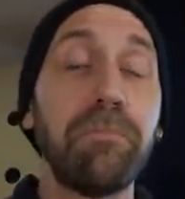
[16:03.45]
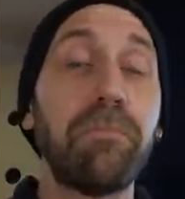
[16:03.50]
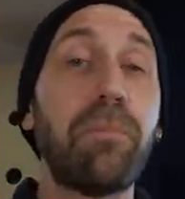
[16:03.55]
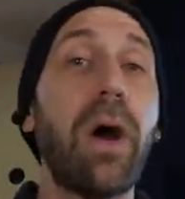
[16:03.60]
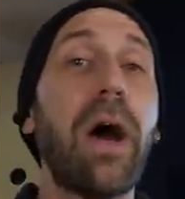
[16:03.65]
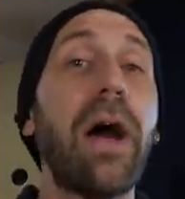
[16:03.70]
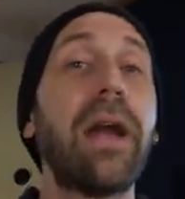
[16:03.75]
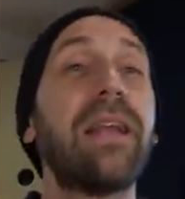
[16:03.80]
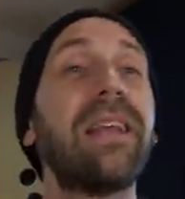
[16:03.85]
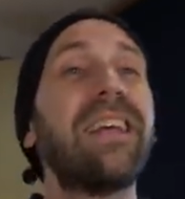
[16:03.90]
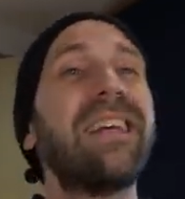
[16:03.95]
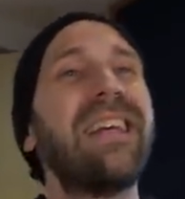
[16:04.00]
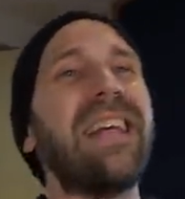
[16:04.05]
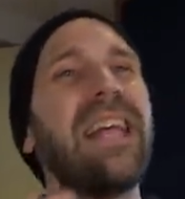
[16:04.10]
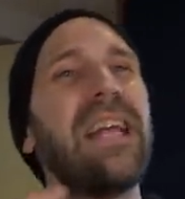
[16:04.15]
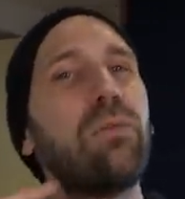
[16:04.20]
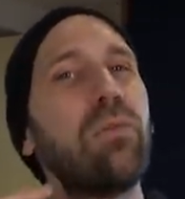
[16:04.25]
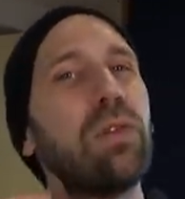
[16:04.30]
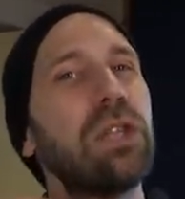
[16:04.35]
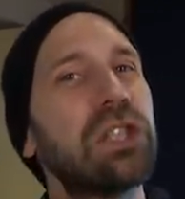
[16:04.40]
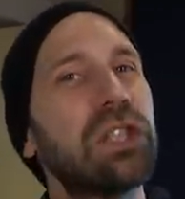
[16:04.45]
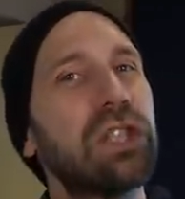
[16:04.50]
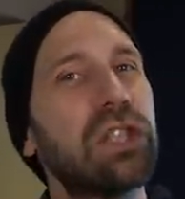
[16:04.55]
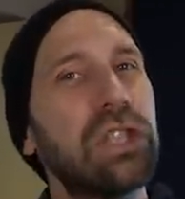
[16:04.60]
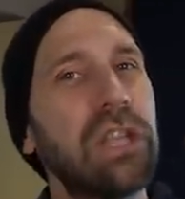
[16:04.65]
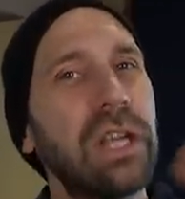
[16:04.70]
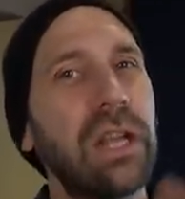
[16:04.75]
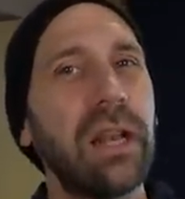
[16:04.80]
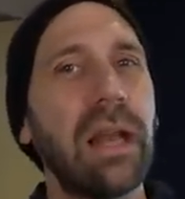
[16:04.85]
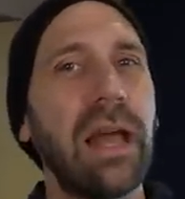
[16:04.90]
But it will
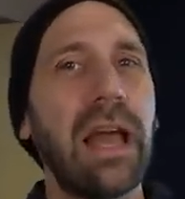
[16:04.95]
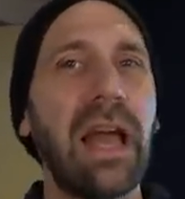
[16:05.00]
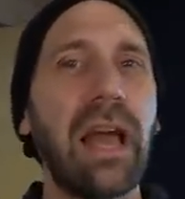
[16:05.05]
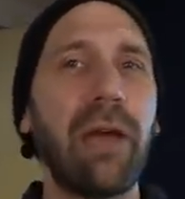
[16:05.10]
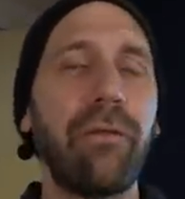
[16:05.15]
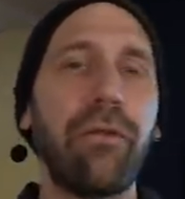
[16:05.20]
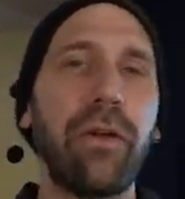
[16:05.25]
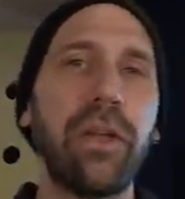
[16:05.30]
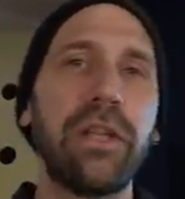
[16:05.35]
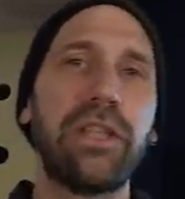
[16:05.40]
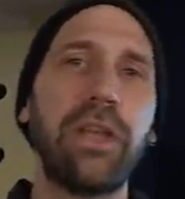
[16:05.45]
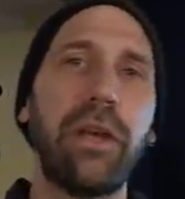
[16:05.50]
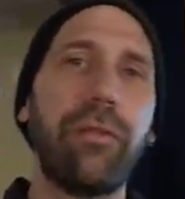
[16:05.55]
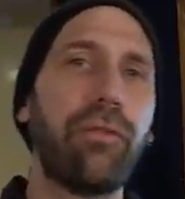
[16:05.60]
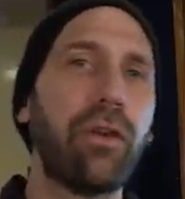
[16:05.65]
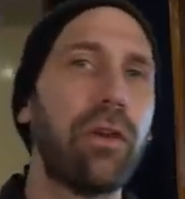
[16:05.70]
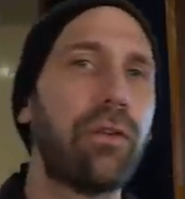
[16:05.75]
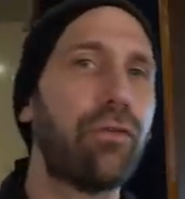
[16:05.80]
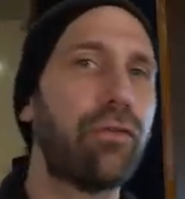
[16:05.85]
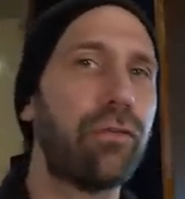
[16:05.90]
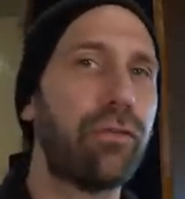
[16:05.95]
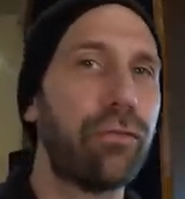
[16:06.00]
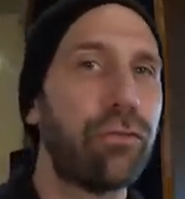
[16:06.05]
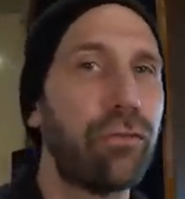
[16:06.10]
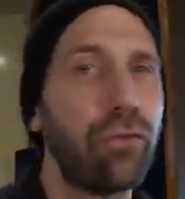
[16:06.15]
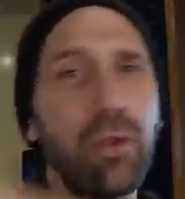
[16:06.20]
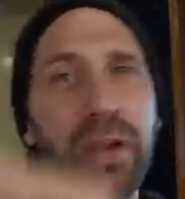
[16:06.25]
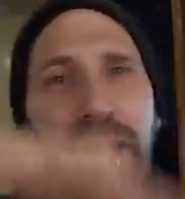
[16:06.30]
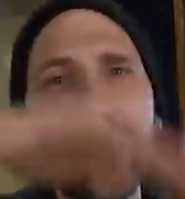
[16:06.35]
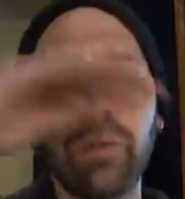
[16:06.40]
still have a different
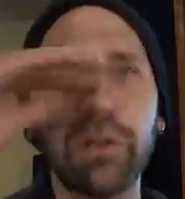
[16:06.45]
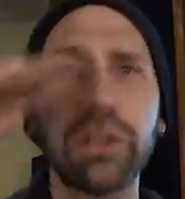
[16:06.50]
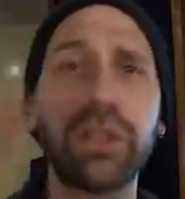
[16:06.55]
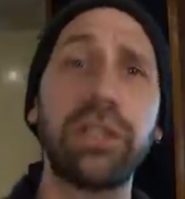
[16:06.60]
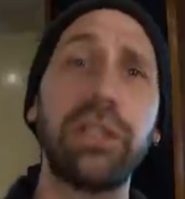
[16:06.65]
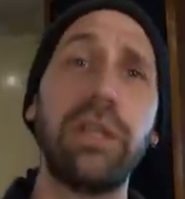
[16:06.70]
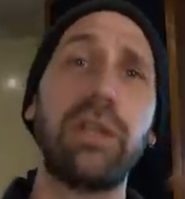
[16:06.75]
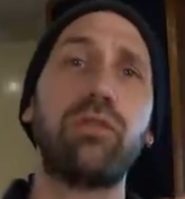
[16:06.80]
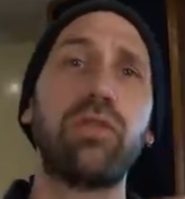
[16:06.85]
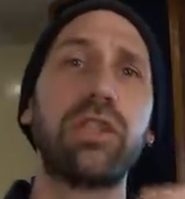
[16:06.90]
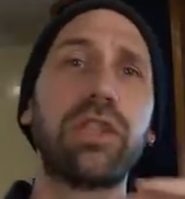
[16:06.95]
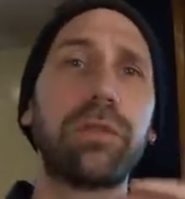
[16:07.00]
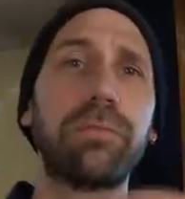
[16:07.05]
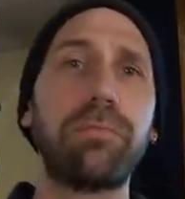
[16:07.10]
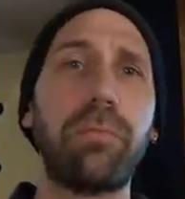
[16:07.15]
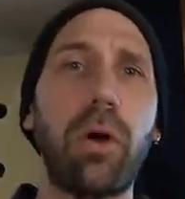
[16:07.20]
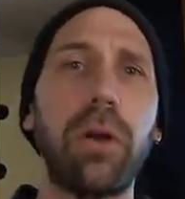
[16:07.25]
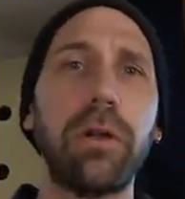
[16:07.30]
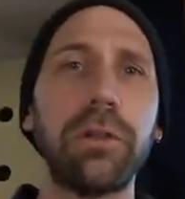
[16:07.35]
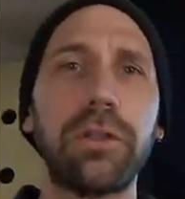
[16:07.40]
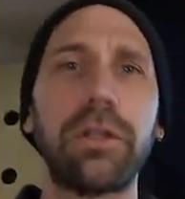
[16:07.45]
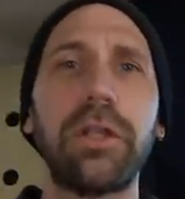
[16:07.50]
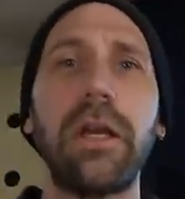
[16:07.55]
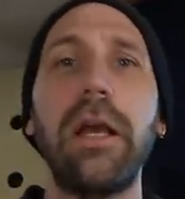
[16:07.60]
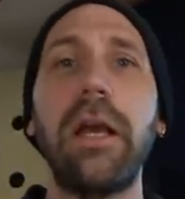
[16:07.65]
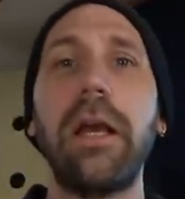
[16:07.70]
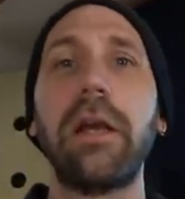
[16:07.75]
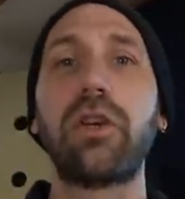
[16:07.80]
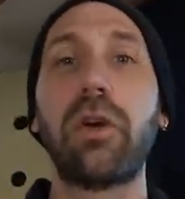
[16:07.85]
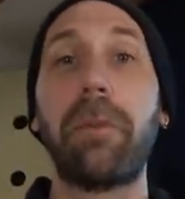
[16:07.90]
frequency response
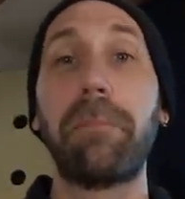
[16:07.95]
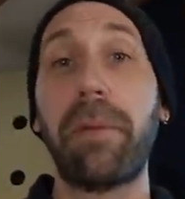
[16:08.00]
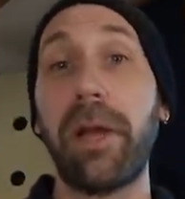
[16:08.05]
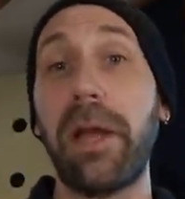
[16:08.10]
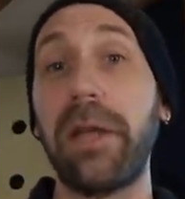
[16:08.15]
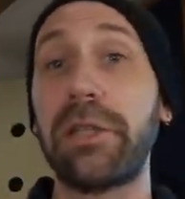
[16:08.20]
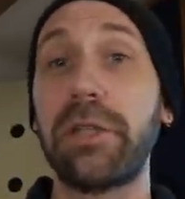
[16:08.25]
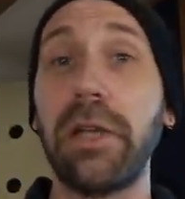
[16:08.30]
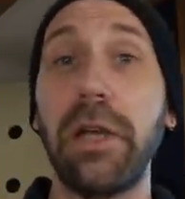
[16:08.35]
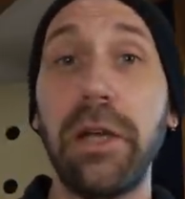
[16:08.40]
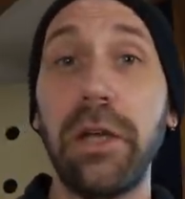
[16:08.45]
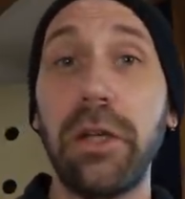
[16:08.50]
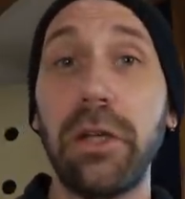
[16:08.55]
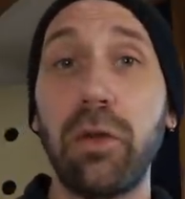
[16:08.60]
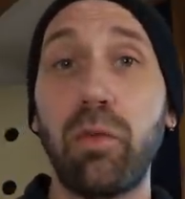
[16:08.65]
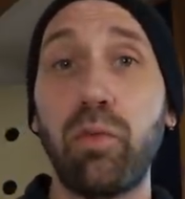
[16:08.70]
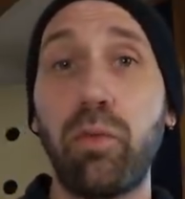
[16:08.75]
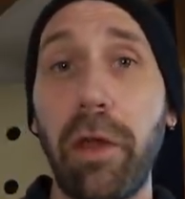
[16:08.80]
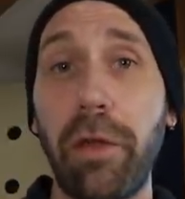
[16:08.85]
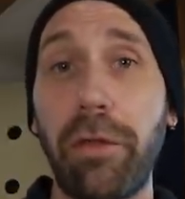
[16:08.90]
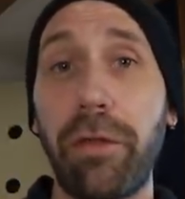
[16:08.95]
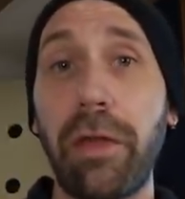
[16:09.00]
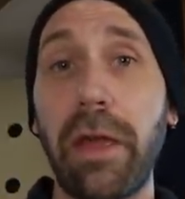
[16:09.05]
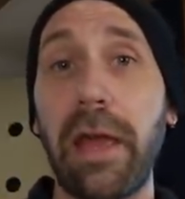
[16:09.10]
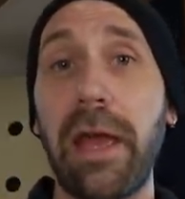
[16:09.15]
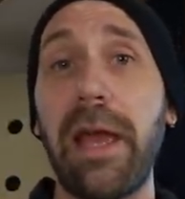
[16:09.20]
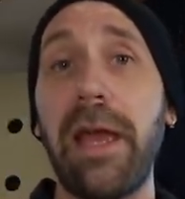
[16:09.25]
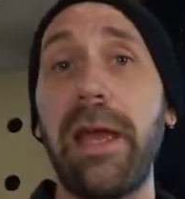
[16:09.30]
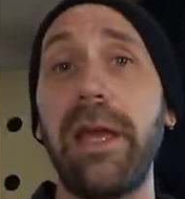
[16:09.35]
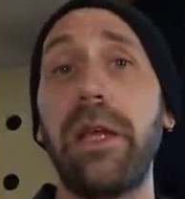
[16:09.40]
compared with
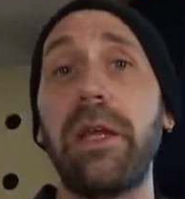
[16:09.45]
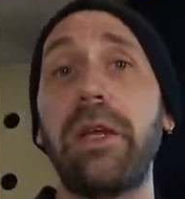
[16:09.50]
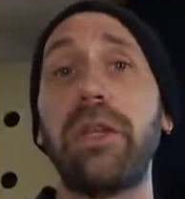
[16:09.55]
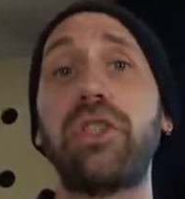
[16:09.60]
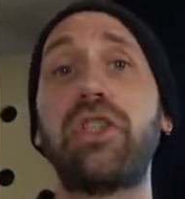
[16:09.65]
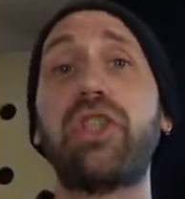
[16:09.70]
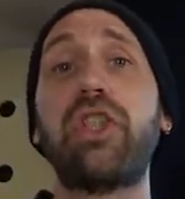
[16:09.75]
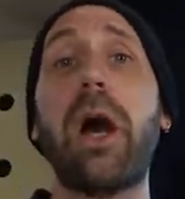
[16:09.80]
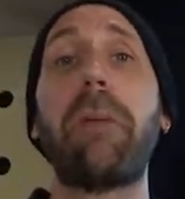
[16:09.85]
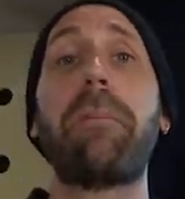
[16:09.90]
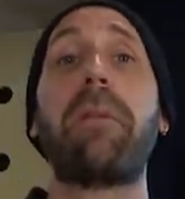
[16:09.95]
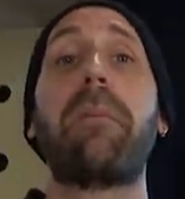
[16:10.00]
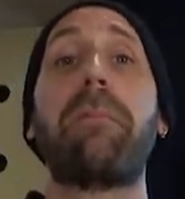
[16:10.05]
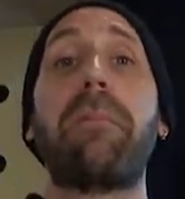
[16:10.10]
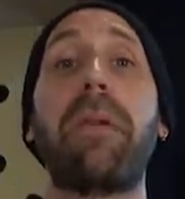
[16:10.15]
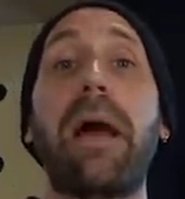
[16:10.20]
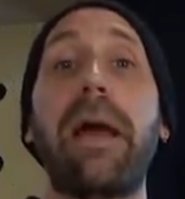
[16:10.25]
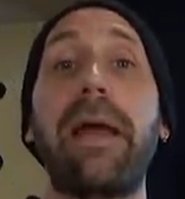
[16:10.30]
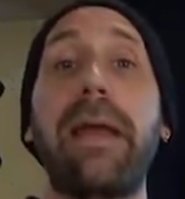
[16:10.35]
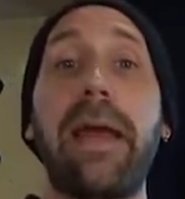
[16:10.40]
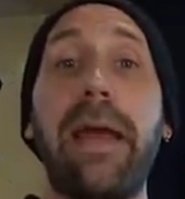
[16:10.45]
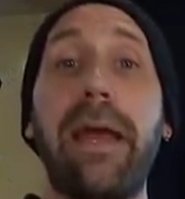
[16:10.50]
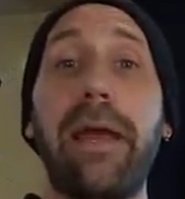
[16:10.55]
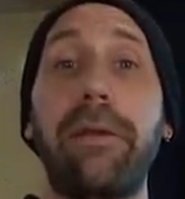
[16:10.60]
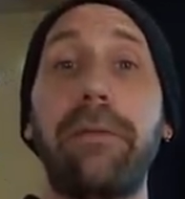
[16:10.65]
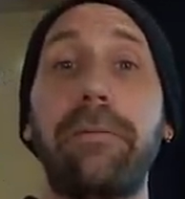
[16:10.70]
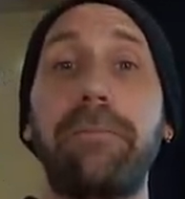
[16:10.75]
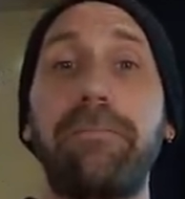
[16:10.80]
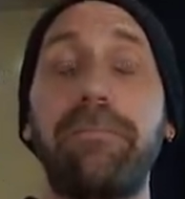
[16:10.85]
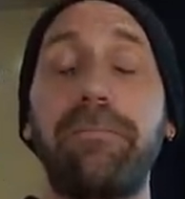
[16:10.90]
a Double Ply head.